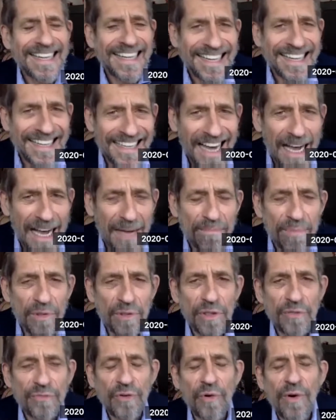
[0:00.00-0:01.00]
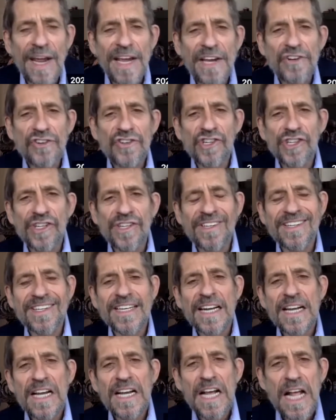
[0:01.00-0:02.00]
nonproliferation,
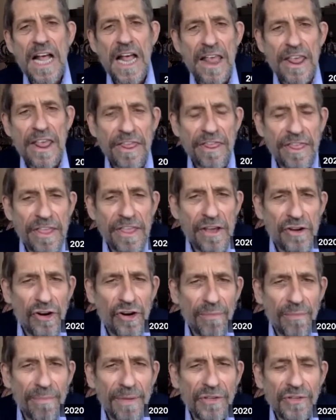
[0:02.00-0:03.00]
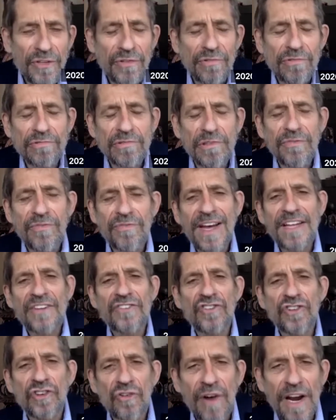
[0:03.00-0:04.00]
theater missile
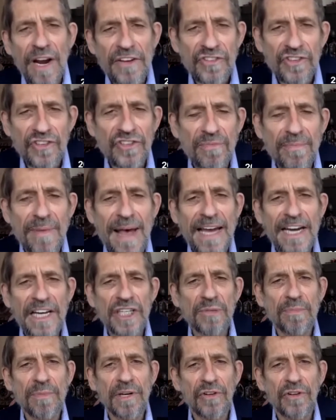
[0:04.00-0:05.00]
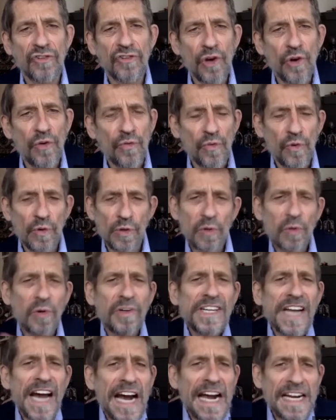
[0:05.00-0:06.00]
defense, crisis management, and so forth. There were
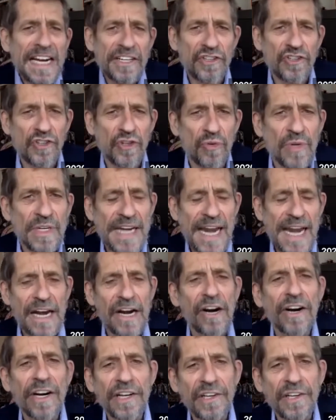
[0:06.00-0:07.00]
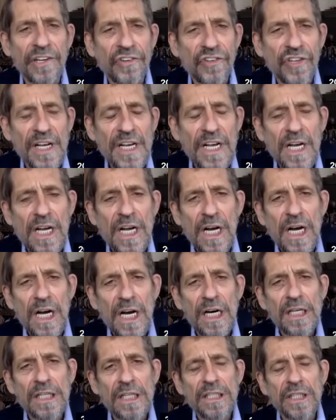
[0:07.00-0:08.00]
9 discrete areas
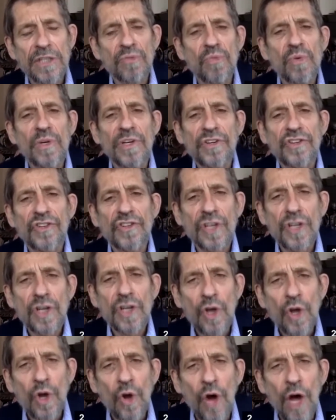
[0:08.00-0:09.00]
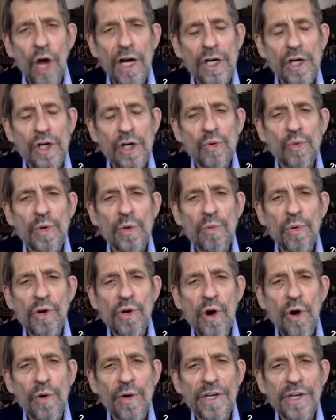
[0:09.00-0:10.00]
in which we were
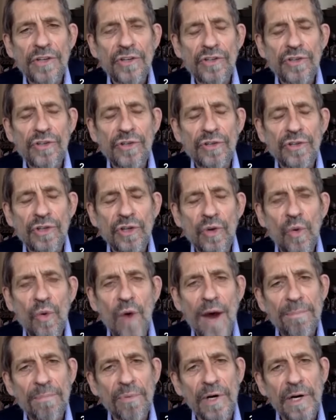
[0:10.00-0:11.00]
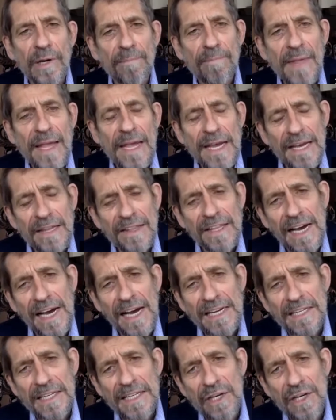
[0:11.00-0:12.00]
going to cooperate. And the
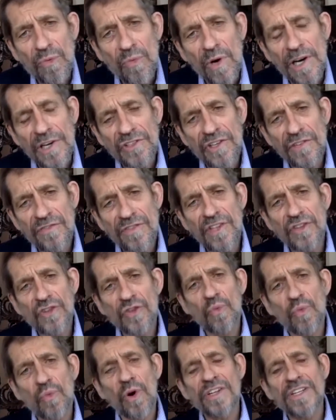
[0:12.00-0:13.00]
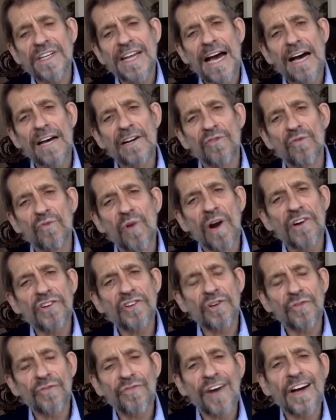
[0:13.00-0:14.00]
idea was, if this worked out, if
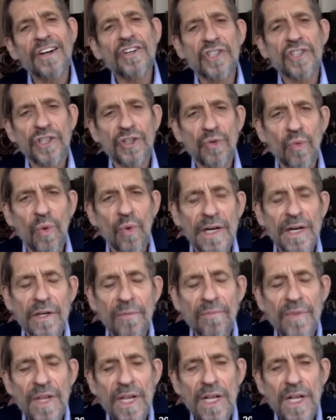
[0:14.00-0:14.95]
Russia functioned well